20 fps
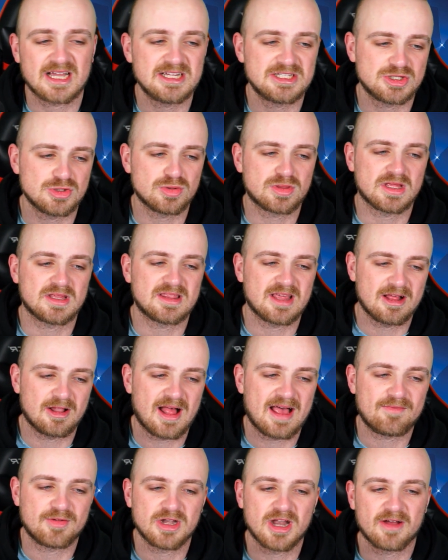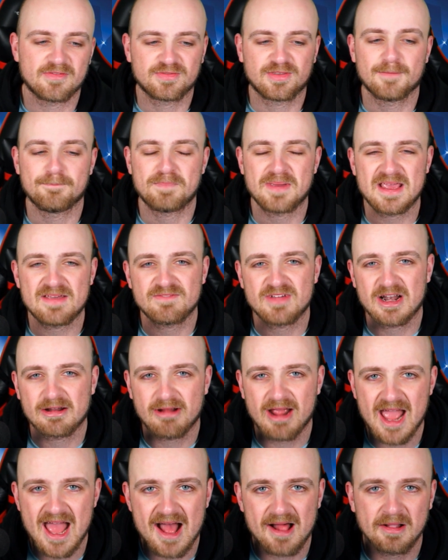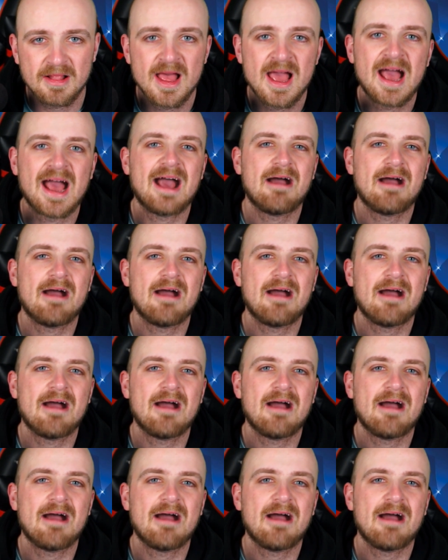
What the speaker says: I do think they'll have enough to beat Villarreal.